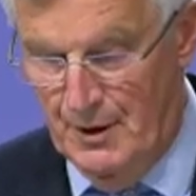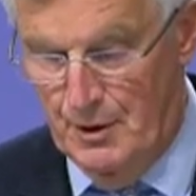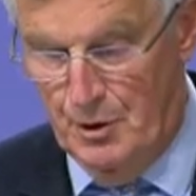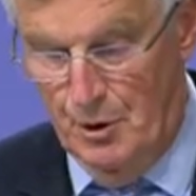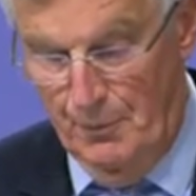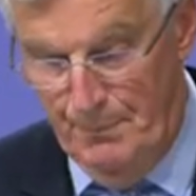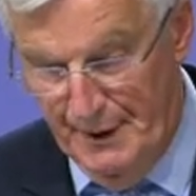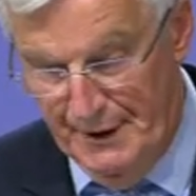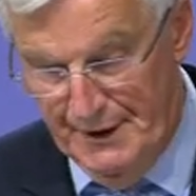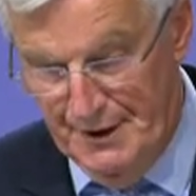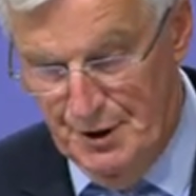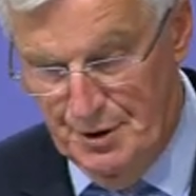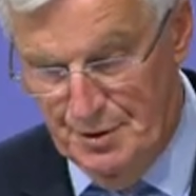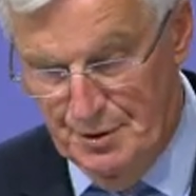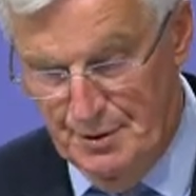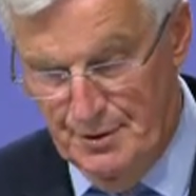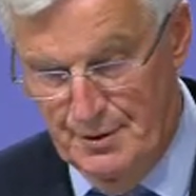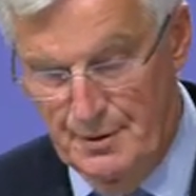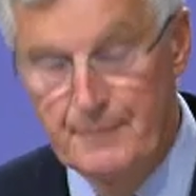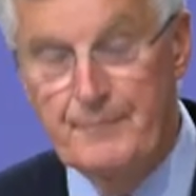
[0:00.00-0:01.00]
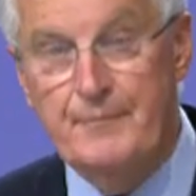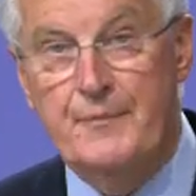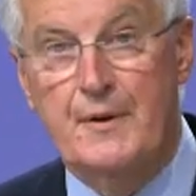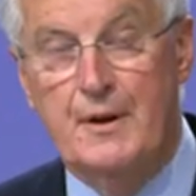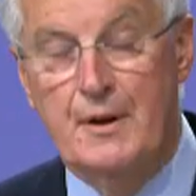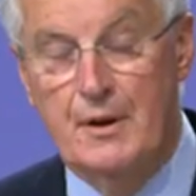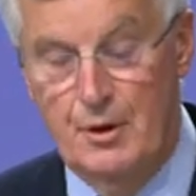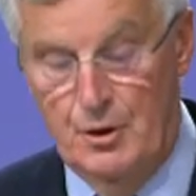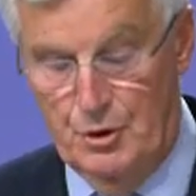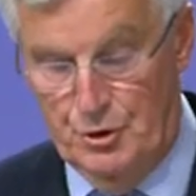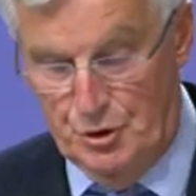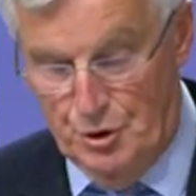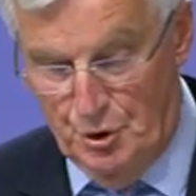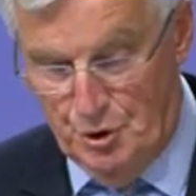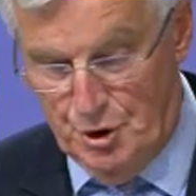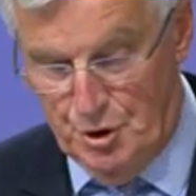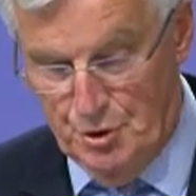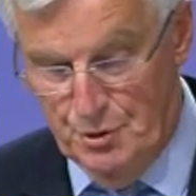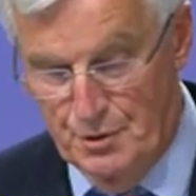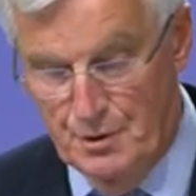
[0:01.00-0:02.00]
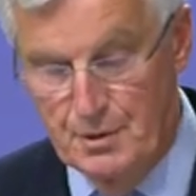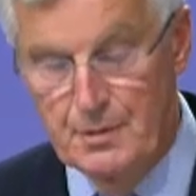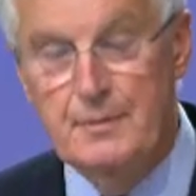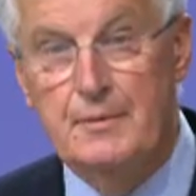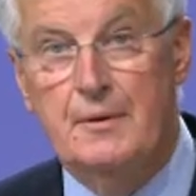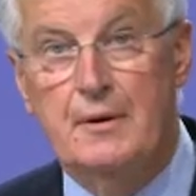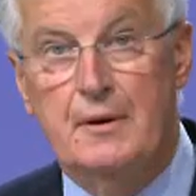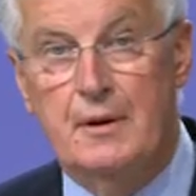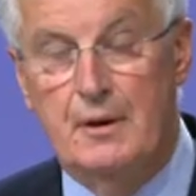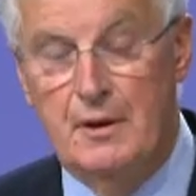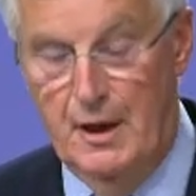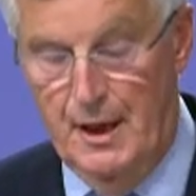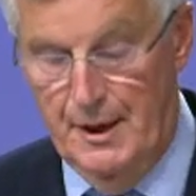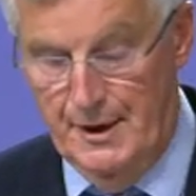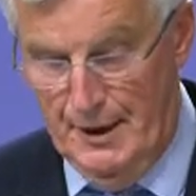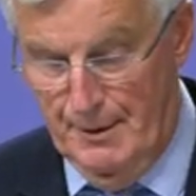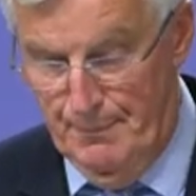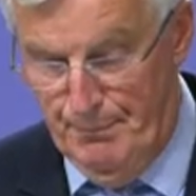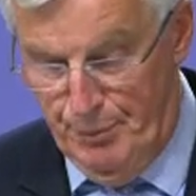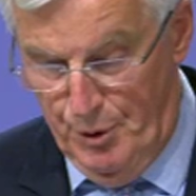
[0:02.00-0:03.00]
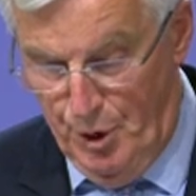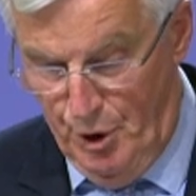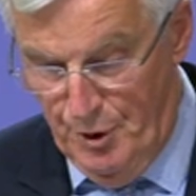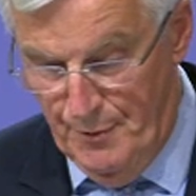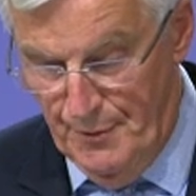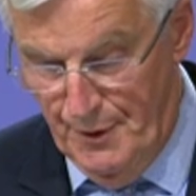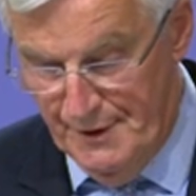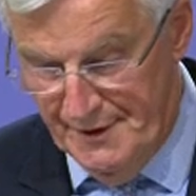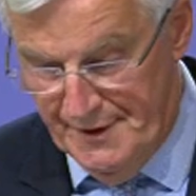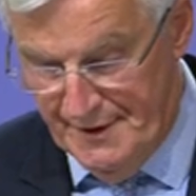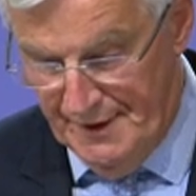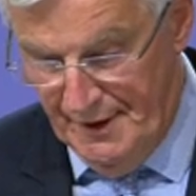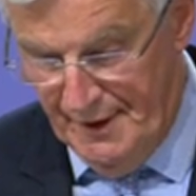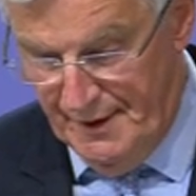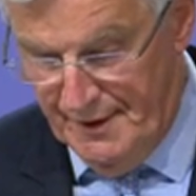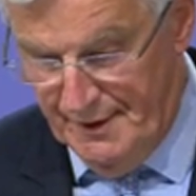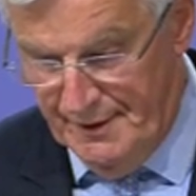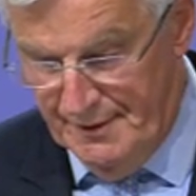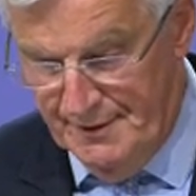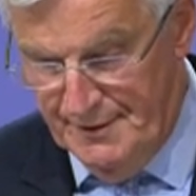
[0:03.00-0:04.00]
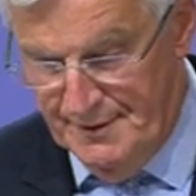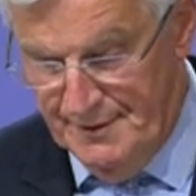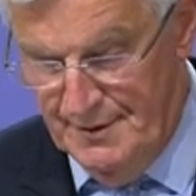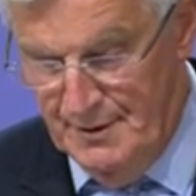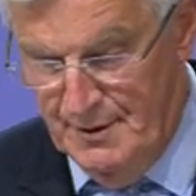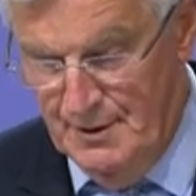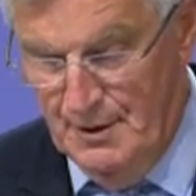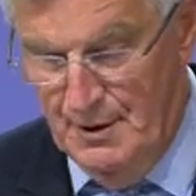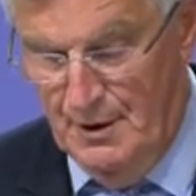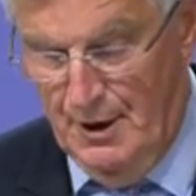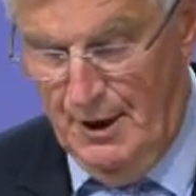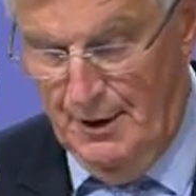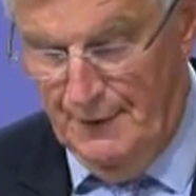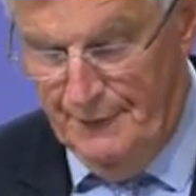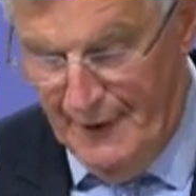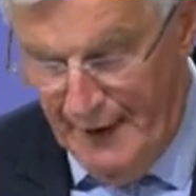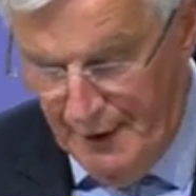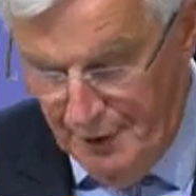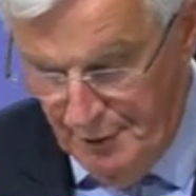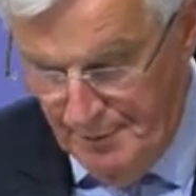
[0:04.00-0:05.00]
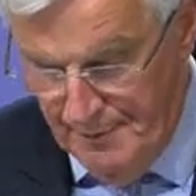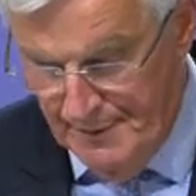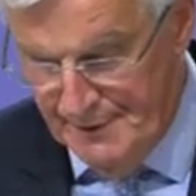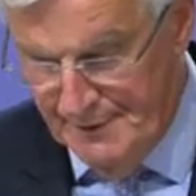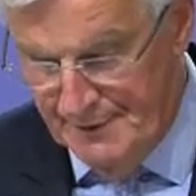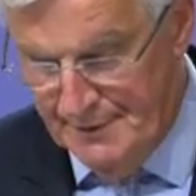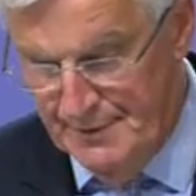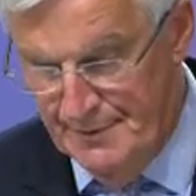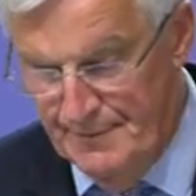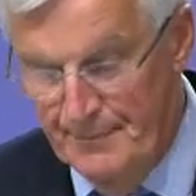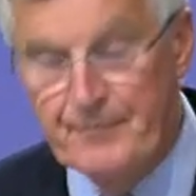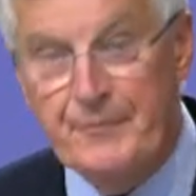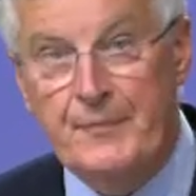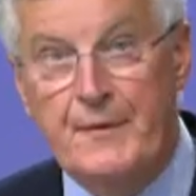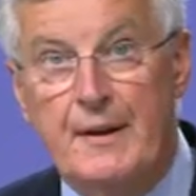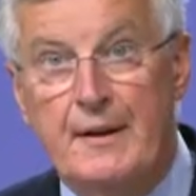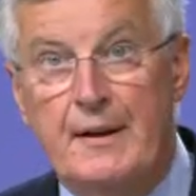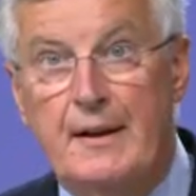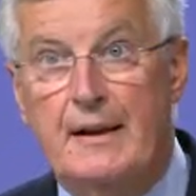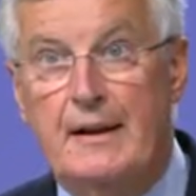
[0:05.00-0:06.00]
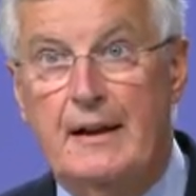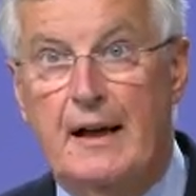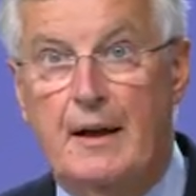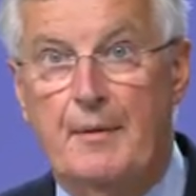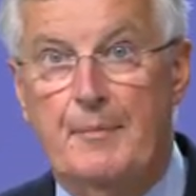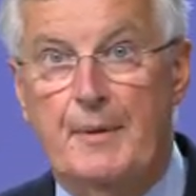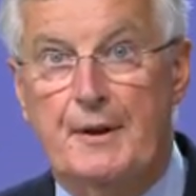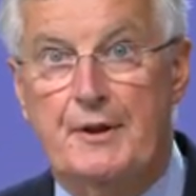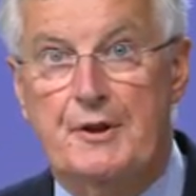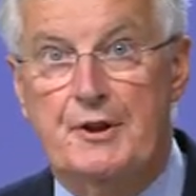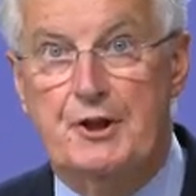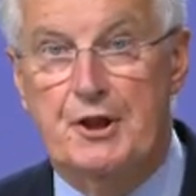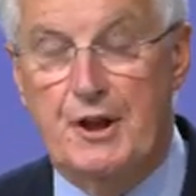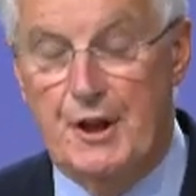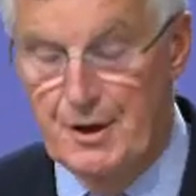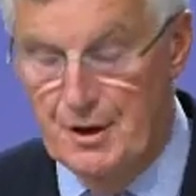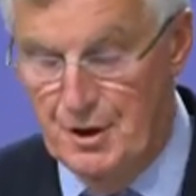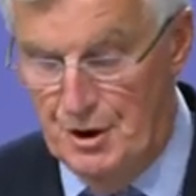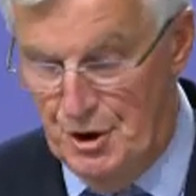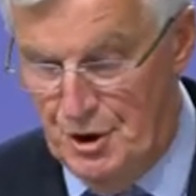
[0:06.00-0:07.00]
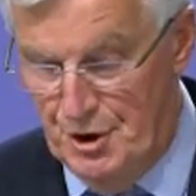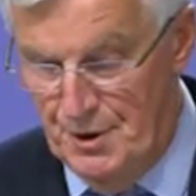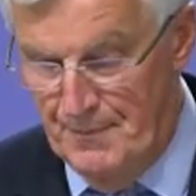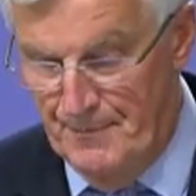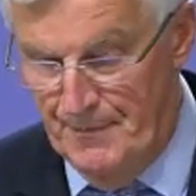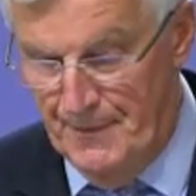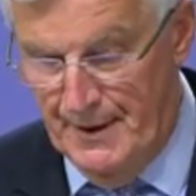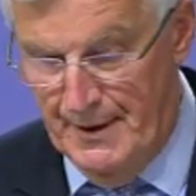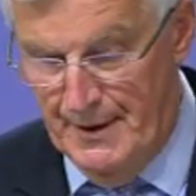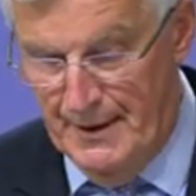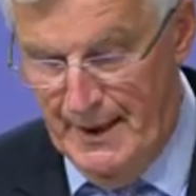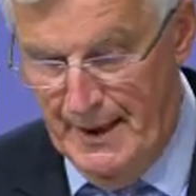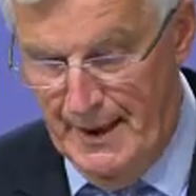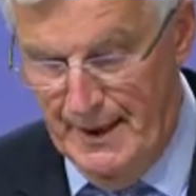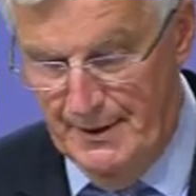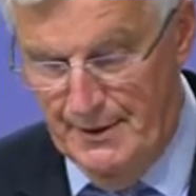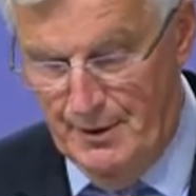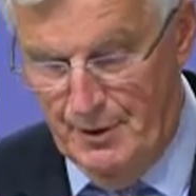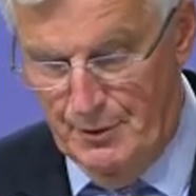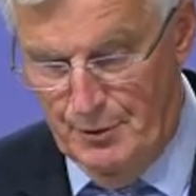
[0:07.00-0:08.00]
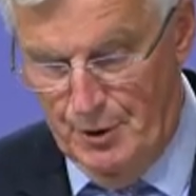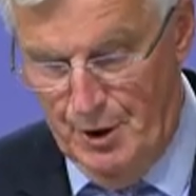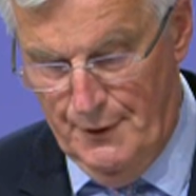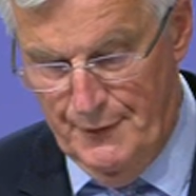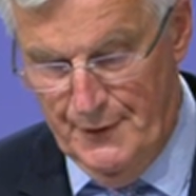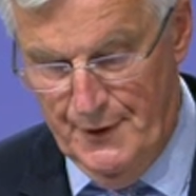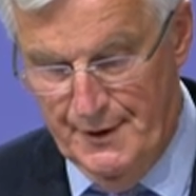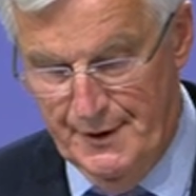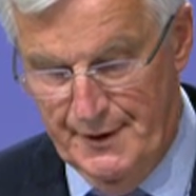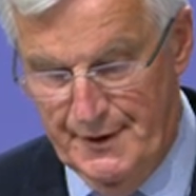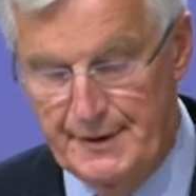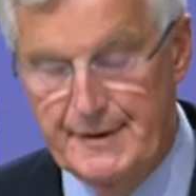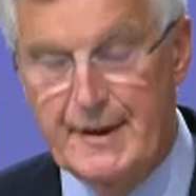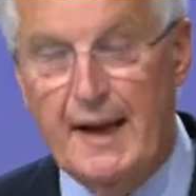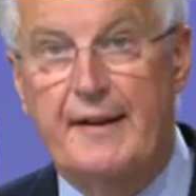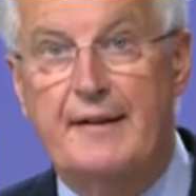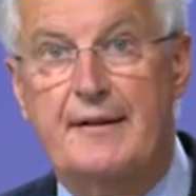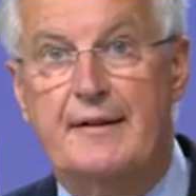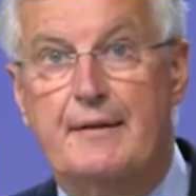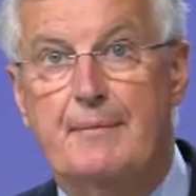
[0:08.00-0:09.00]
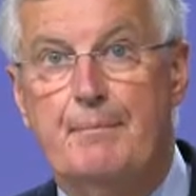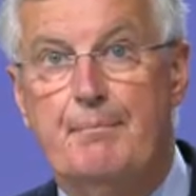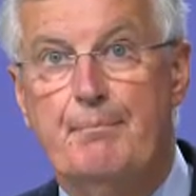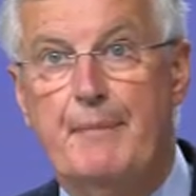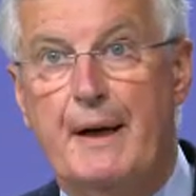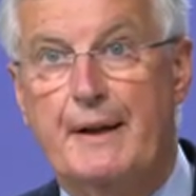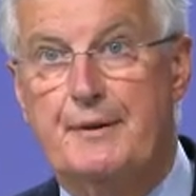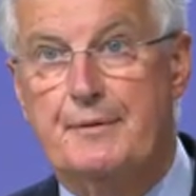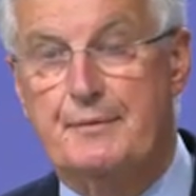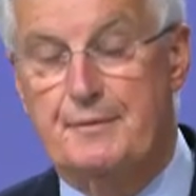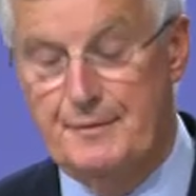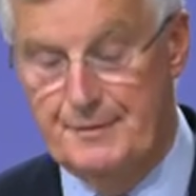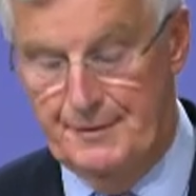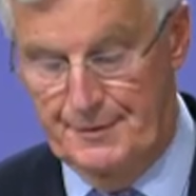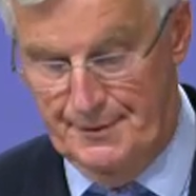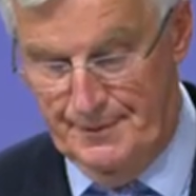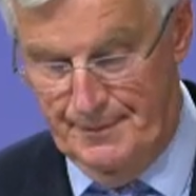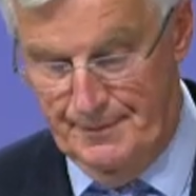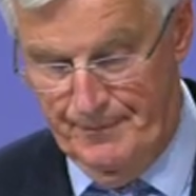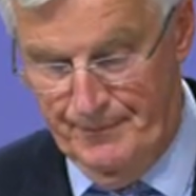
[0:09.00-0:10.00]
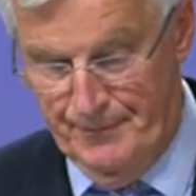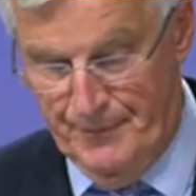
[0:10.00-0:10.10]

competition, social, and employment standards, environment, climate change, and relevant tax matters.